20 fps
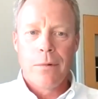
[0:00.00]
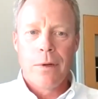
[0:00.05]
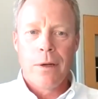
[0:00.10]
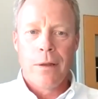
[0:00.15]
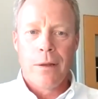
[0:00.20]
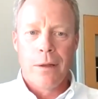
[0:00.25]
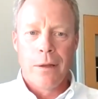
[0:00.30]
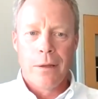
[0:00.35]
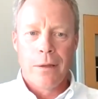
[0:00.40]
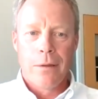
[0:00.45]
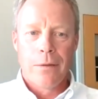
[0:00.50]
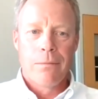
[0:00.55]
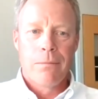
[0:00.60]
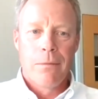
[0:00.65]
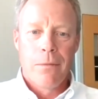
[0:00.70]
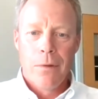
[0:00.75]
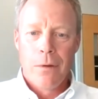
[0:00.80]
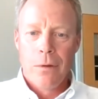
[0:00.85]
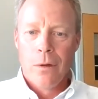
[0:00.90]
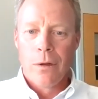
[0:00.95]
I like
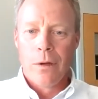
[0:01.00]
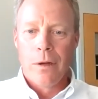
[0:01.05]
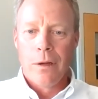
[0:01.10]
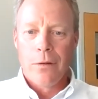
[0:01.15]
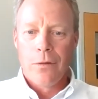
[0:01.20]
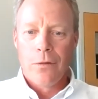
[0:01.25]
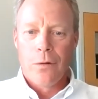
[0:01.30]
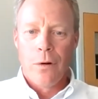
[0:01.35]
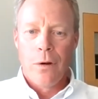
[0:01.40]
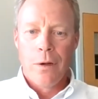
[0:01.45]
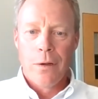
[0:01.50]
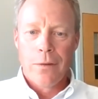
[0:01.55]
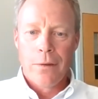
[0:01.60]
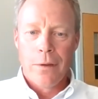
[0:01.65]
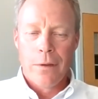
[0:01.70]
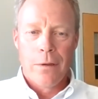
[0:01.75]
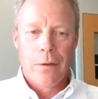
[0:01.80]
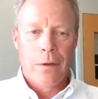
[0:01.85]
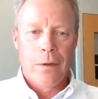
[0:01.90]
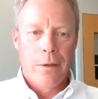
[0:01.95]
looking at drawings.
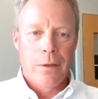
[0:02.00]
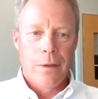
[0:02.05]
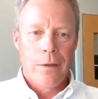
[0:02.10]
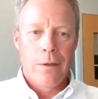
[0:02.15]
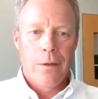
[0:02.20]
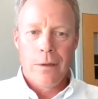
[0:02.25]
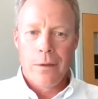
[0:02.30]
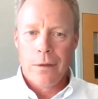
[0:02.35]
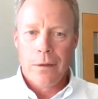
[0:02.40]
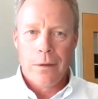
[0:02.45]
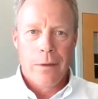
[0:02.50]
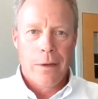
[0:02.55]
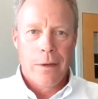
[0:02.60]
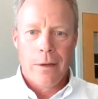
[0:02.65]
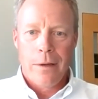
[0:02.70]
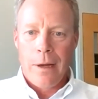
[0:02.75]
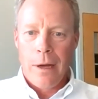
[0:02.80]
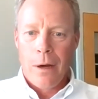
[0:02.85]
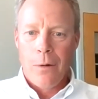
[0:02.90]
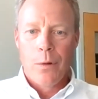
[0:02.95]
I looking
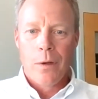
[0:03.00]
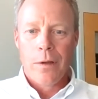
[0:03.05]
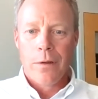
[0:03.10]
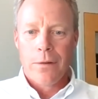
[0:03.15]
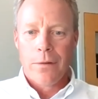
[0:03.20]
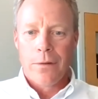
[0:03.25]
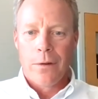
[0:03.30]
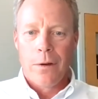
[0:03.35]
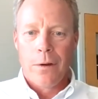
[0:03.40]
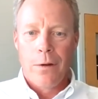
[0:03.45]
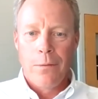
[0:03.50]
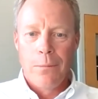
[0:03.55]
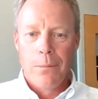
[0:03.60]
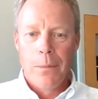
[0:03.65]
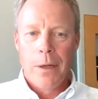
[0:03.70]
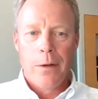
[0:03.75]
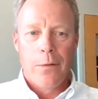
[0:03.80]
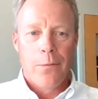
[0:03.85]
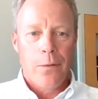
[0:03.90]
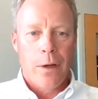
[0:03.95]
at how we can solve
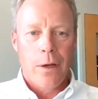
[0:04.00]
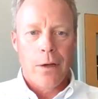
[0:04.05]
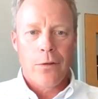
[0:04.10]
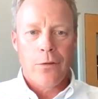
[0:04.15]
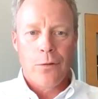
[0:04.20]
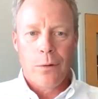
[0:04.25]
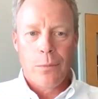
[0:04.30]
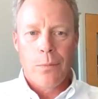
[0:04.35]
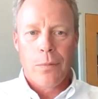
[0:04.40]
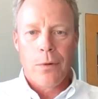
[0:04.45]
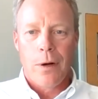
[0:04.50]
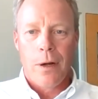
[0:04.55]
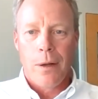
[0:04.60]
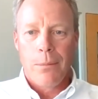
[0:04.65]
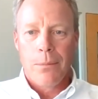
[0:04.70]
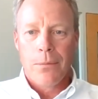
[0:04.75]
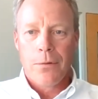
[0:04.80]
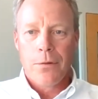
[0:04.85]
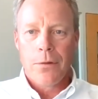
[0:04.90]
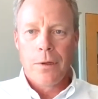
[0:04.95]
manufacturing
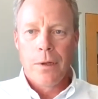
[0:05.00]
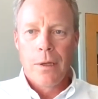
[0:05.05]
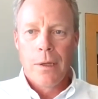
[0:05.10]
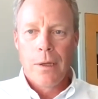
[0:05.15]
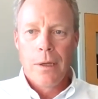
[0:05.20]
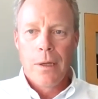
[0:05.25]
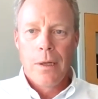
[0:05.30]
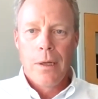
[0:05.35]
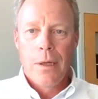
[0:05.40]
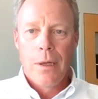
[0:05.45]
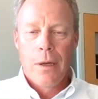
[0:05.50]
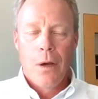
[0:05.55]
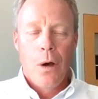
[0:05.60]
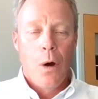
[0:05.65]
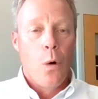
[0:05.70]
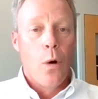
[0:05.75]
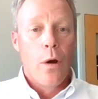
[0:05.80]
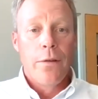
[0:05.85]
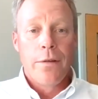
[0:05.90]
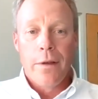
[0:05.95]
problems.
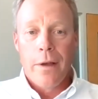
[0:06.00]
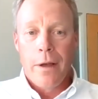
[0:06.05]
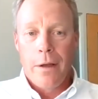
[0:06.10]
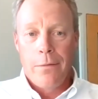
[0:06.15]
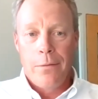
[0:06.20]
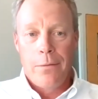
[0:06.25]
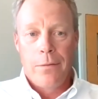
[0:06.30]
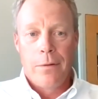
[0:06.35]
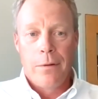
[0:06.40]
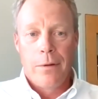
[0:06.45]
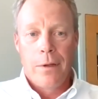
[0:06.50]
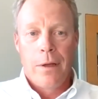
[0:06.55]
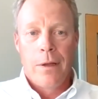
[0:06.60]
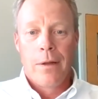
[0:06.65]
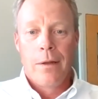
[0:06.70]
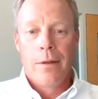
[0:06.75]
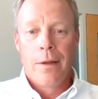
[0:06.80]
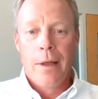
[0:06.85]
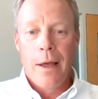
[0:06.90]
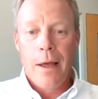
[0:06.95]
Always have.
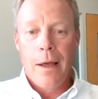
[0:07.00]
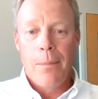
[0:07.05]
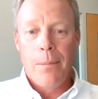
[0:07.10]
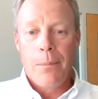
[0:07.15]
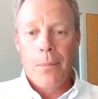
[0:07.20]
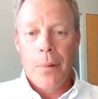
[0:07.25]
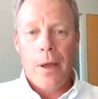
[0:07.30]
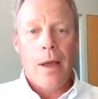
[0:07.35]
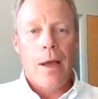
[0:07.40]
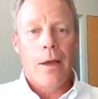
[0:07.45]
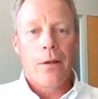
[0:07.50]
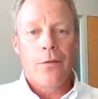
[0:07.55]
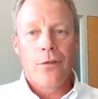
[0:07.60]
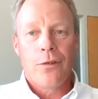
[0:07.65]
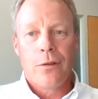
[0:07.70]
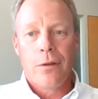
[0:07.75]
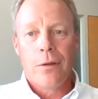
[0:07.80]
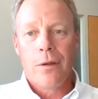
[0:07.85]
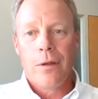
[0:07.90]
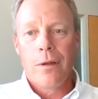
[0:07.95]
And that
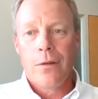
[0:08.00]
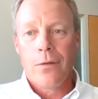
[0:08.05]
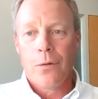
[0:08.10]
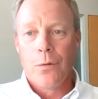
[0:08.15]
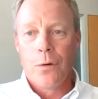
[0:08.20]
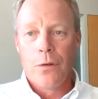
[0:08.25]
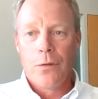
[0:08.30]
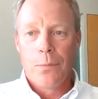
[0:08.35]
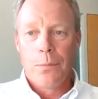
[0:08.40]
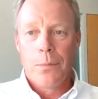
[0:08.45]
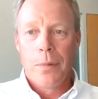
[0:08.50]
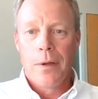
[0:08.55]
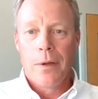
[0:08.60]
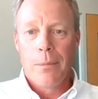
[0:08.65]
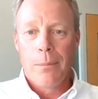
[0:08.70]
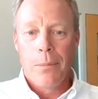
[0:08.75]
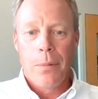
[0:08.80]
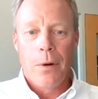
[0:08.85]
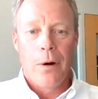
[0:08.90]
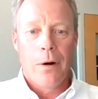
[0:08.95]
passion has always
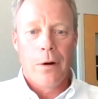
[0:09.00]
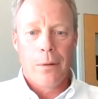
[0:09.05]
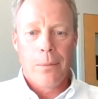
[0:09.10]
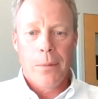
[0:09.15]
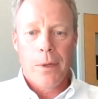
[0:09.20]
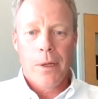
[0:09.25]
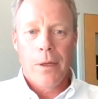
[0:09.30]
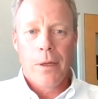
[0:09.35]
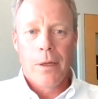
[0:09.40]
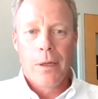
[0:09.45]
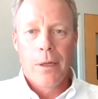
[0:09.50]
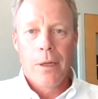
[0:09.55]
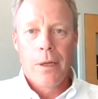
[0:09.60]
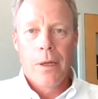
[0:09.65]
been part of me.